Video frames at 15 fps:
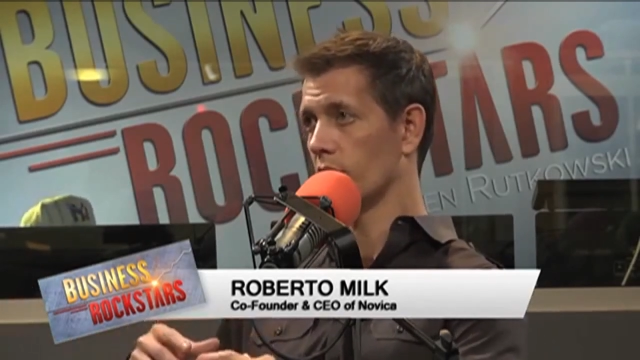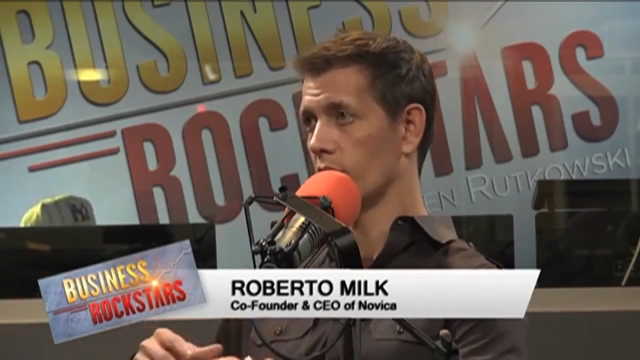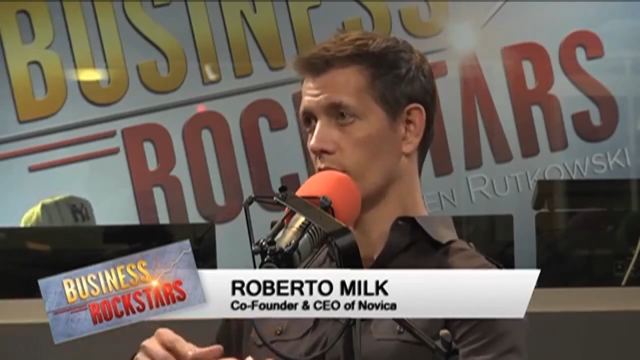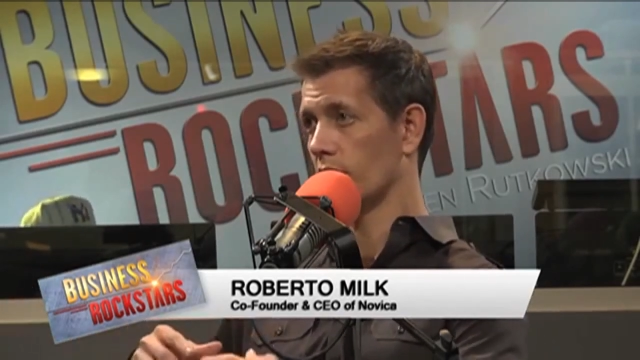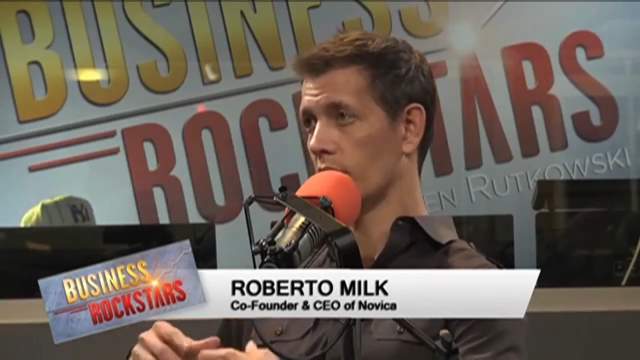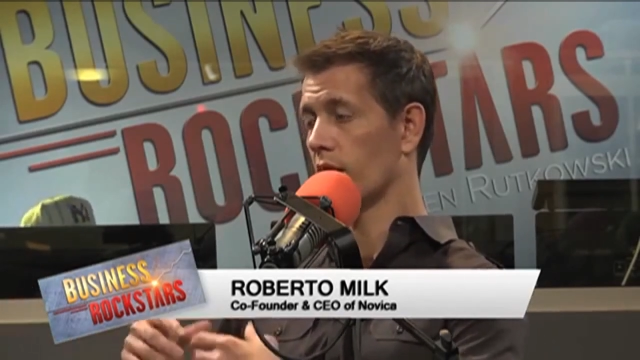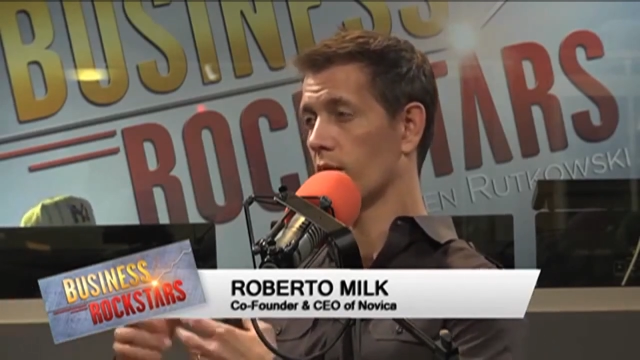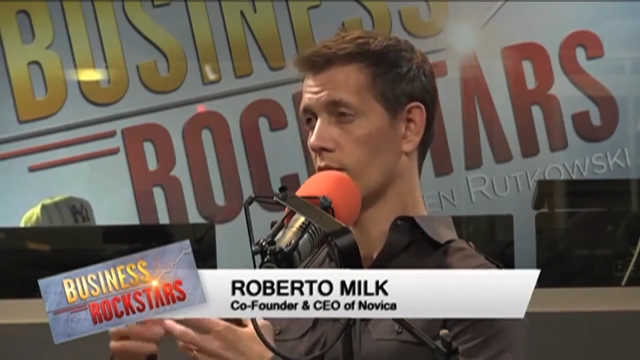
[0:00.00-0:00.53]

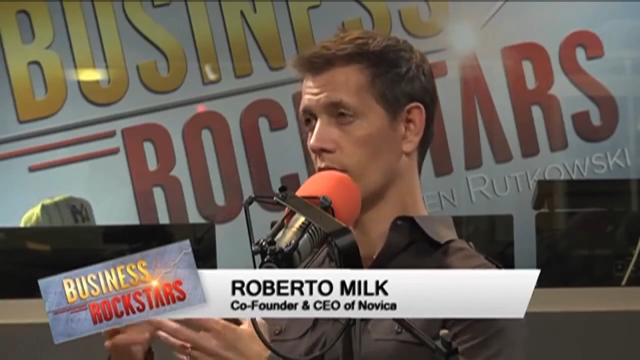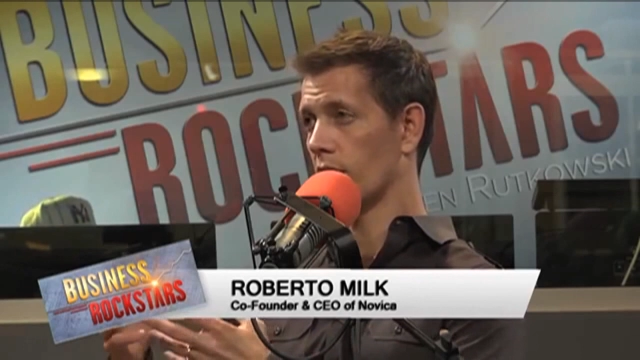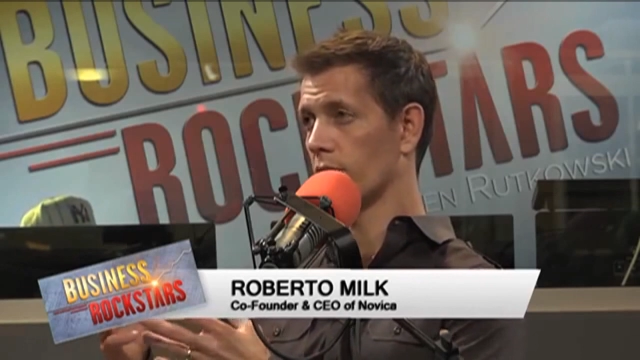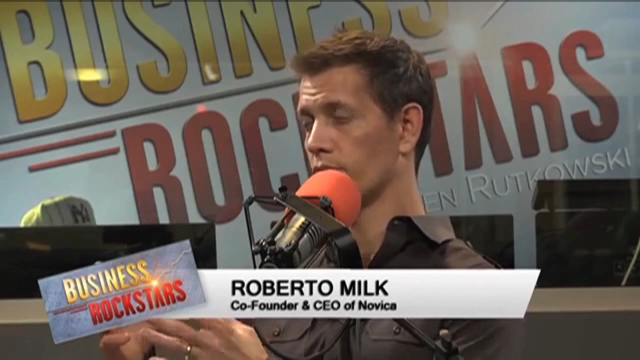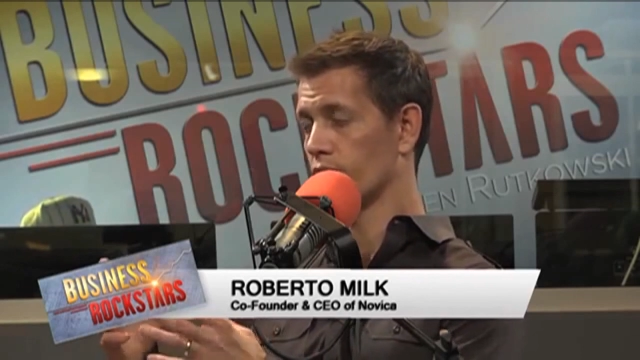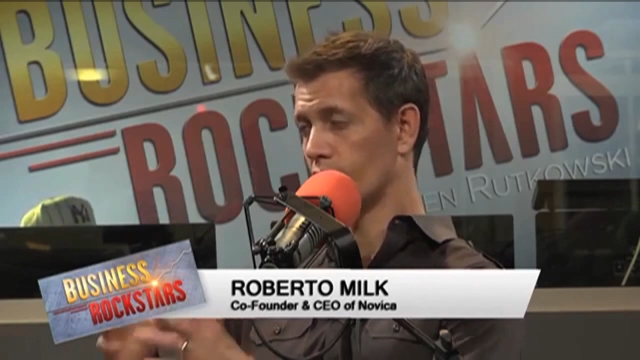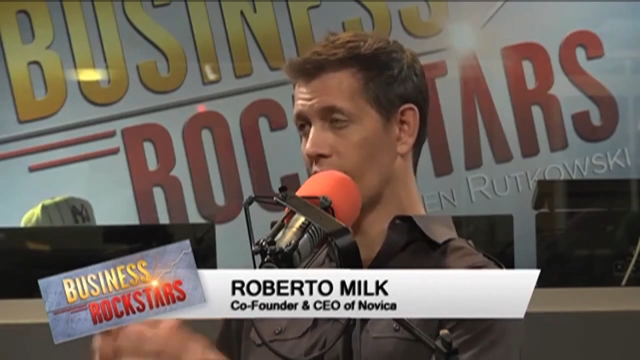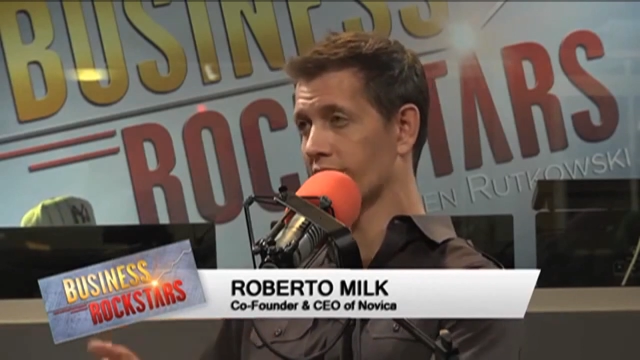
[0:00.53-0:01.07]
a, a,
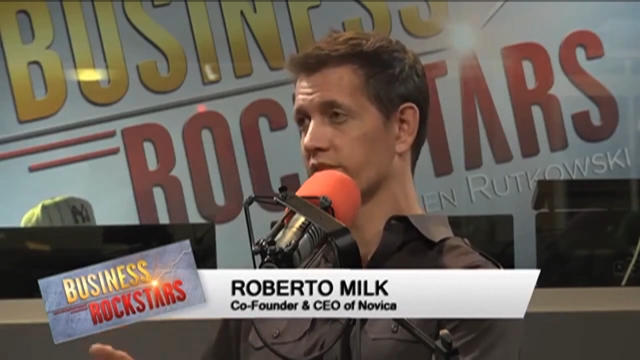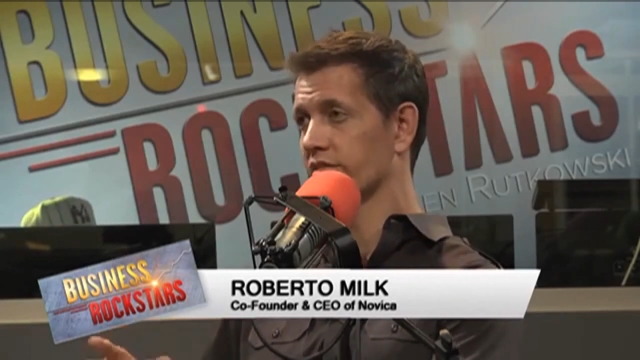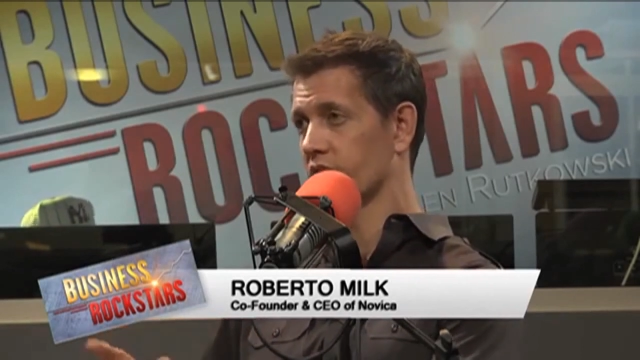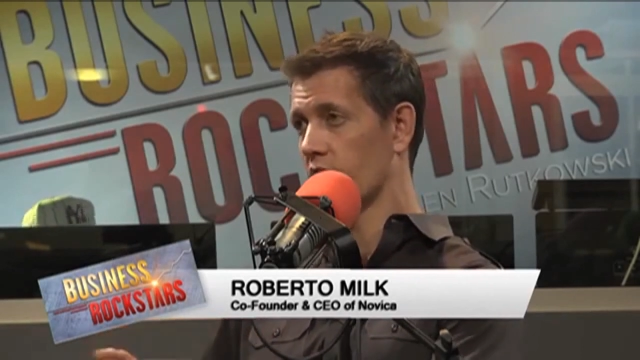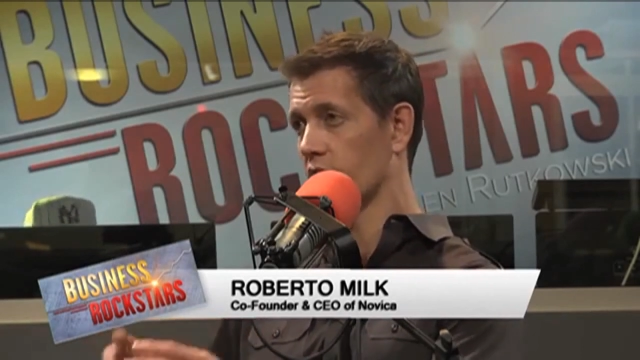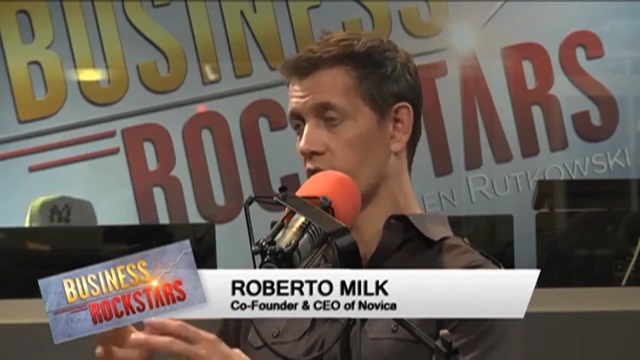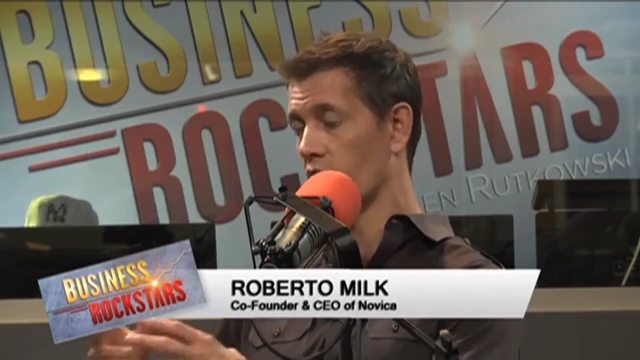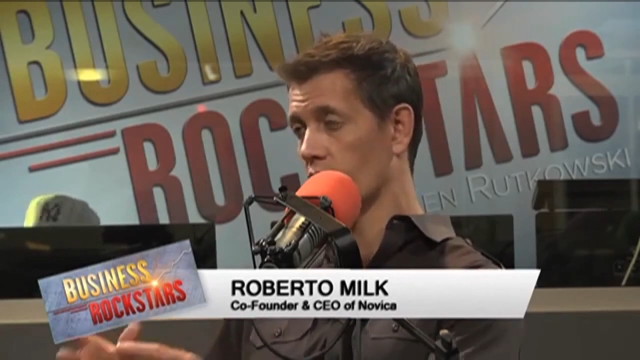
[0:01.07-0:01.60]
presence
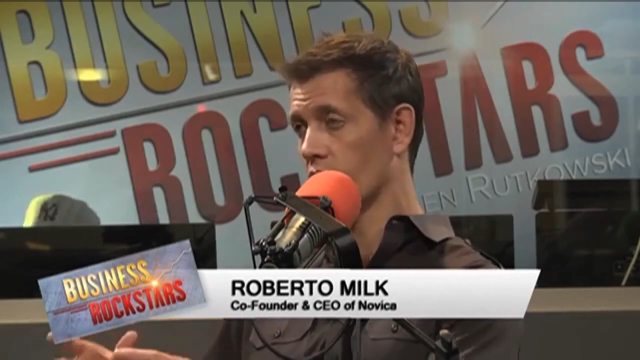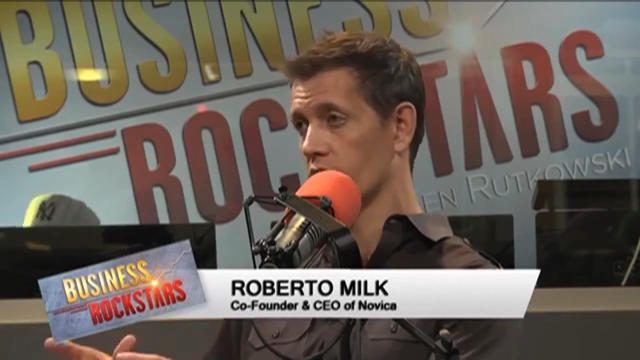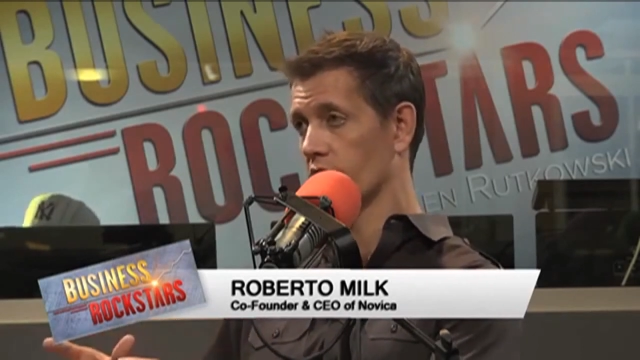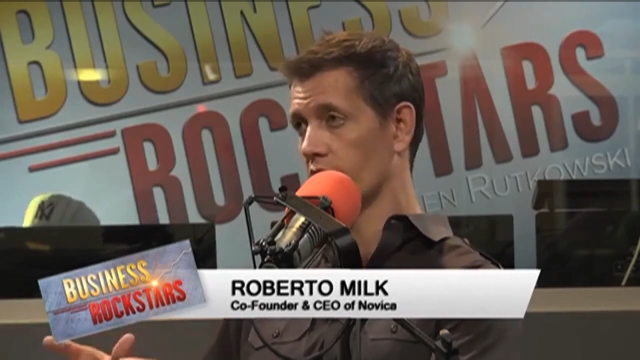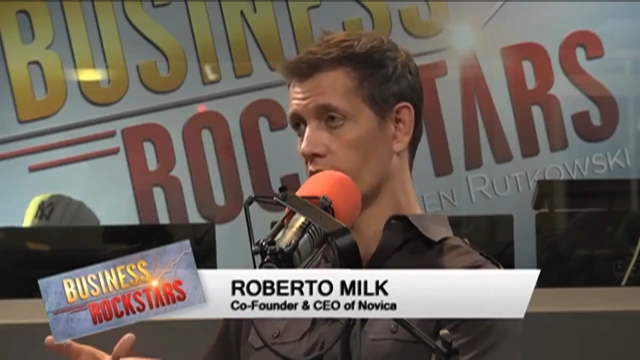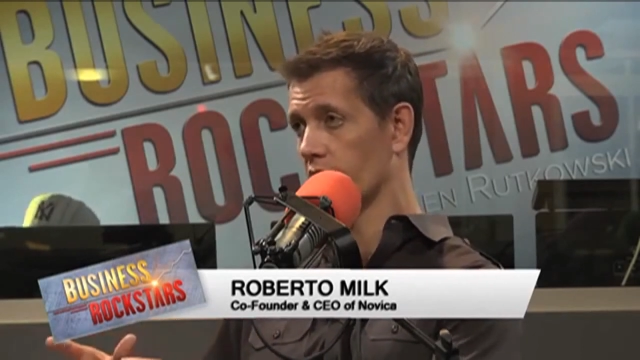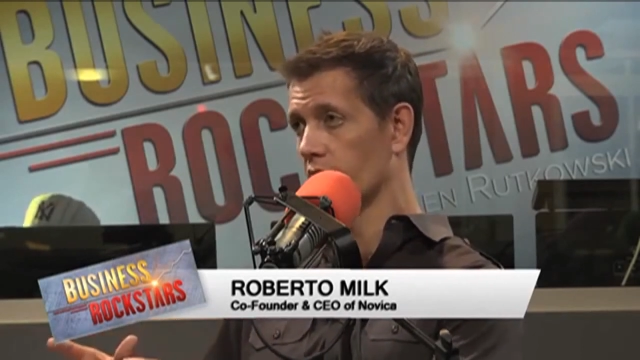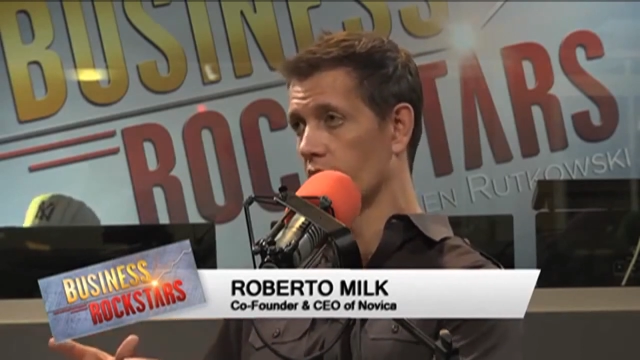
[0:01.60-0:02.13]
on
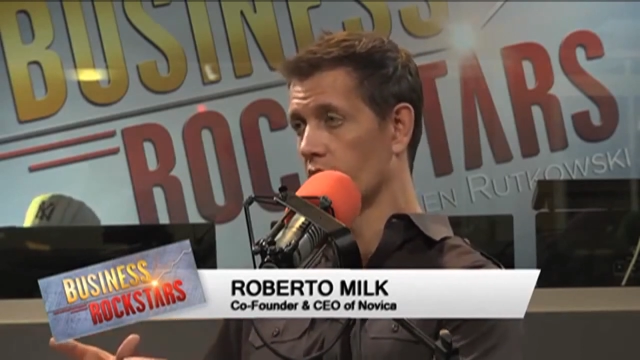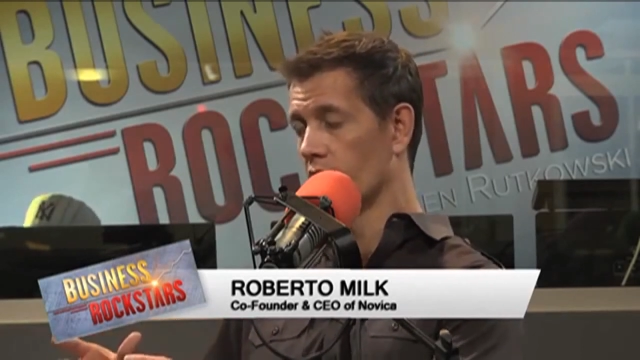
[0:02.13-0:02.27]
Novica,